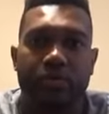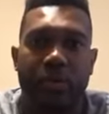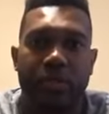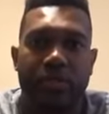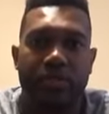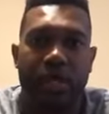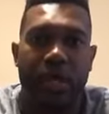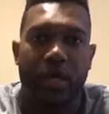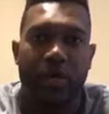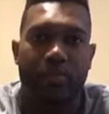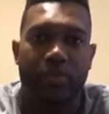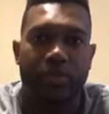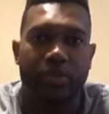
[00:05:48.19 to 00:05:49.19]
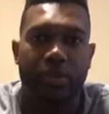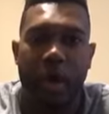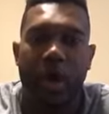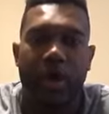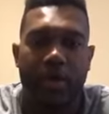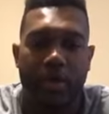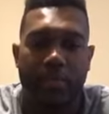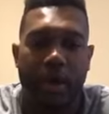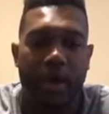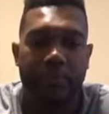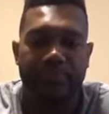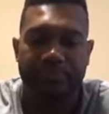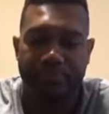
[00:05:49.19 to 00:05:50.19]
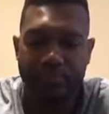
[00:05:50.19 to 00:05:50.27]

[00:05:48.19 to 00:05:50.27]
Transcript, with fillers: was, um, was talking about